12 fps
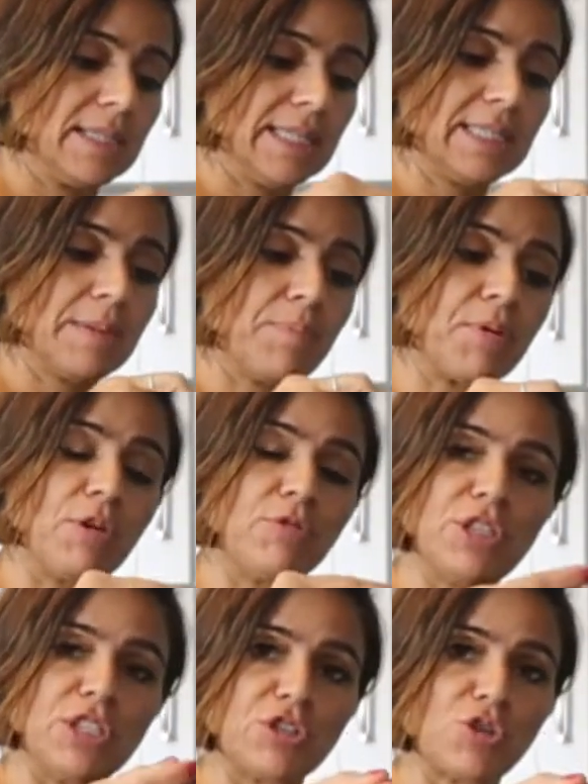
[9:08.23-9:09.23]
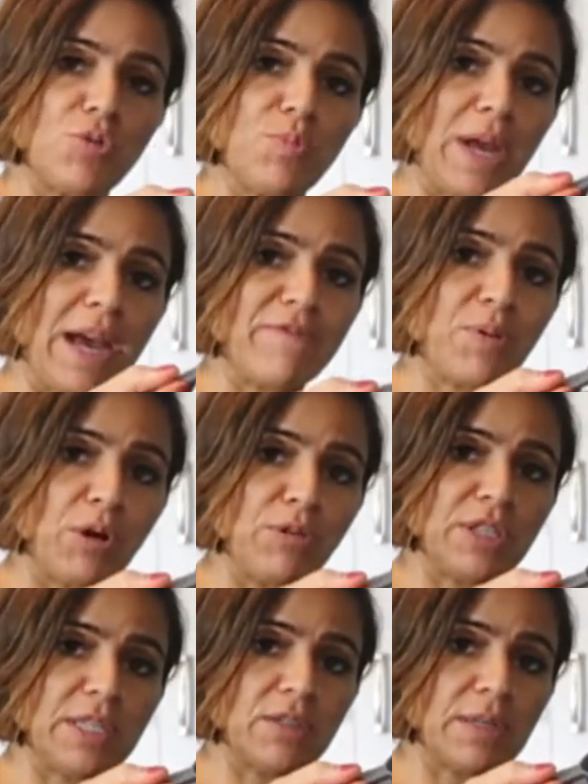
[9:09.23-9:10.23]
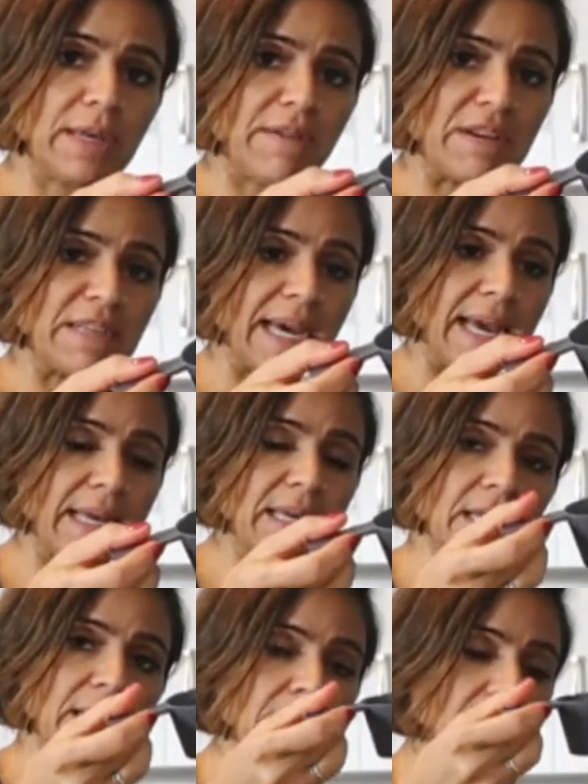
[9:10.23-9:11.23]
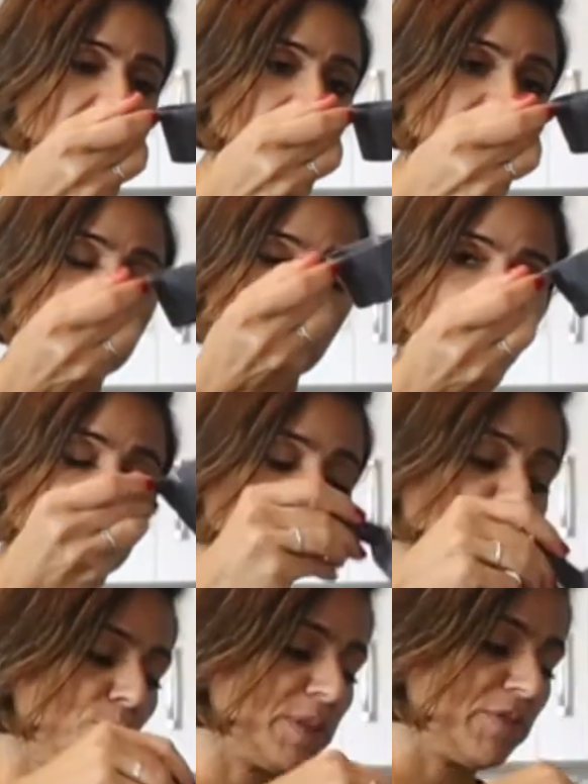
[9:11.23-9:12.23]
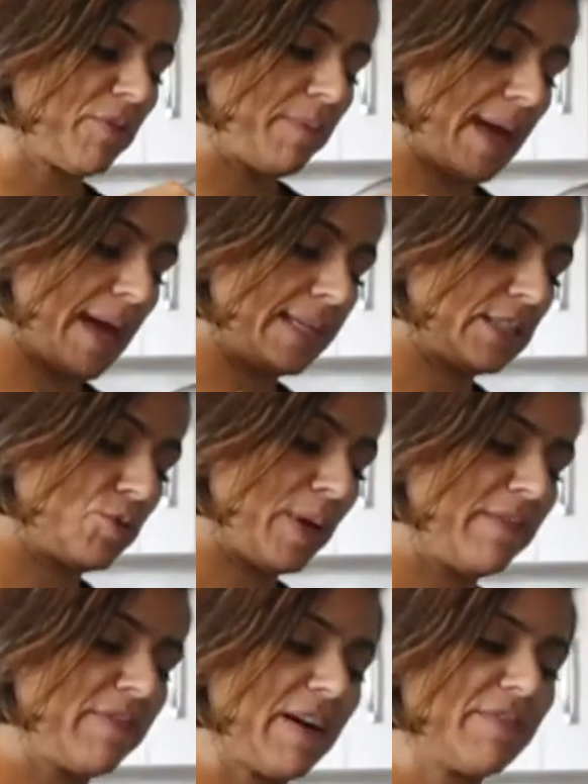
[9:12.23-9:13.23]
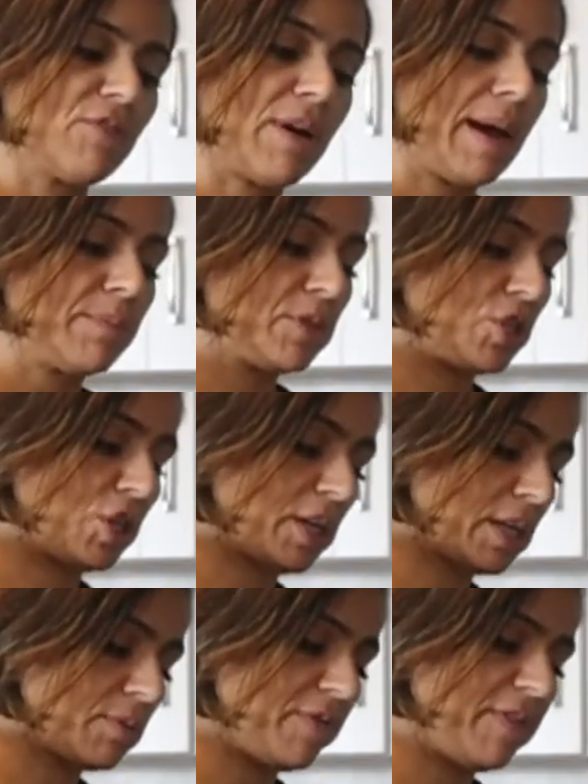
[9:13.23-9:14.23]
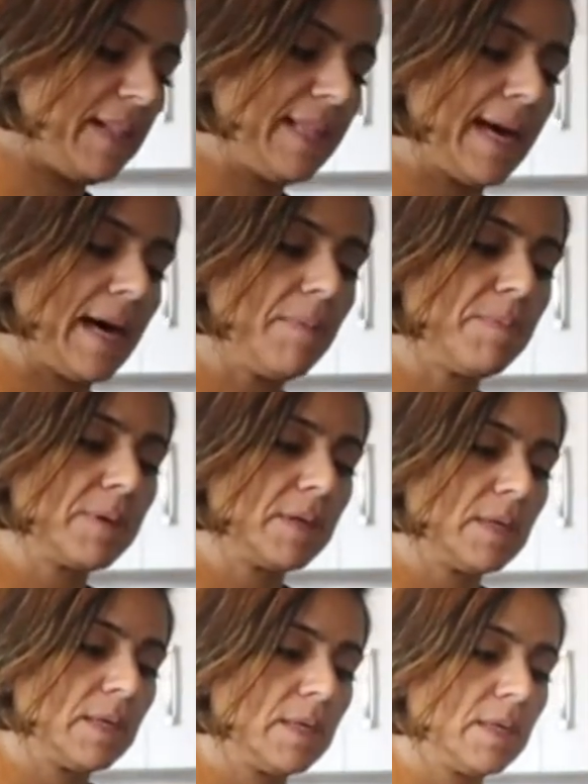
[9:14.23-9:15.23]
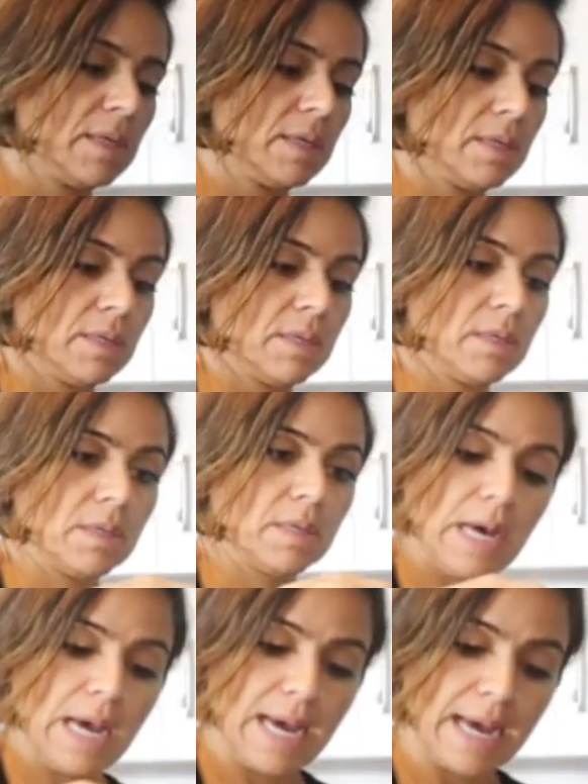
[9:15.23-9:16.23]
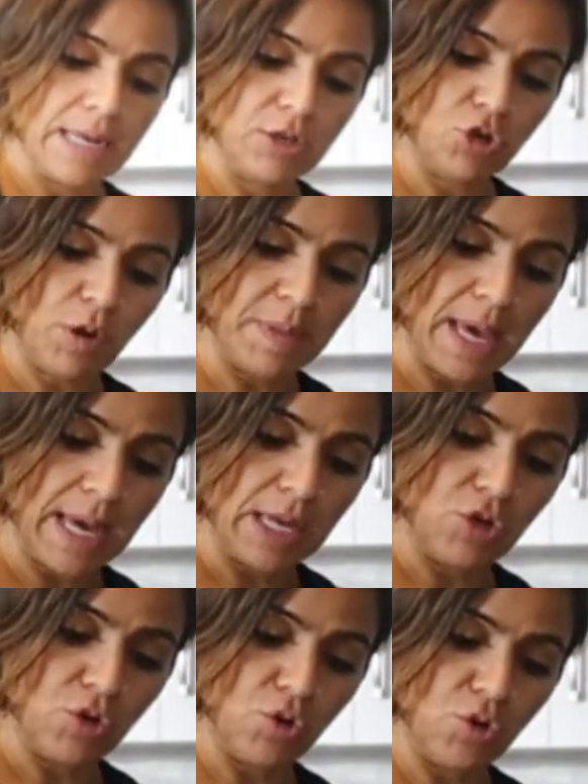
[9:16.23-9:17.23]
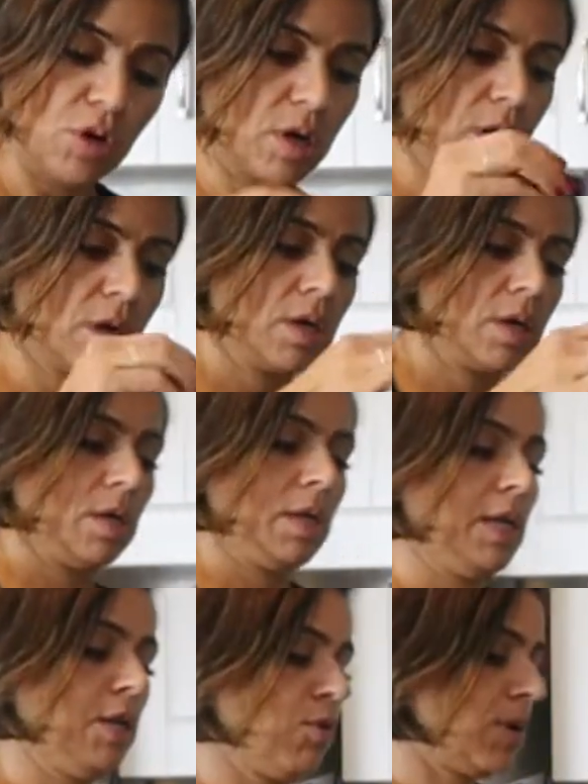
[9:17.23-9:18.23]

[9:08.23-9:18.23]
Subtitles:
this is a protein scoop. We have protein every day. So this scoop is from there. It's 25 grams. You're going to fill that up and drop that in your little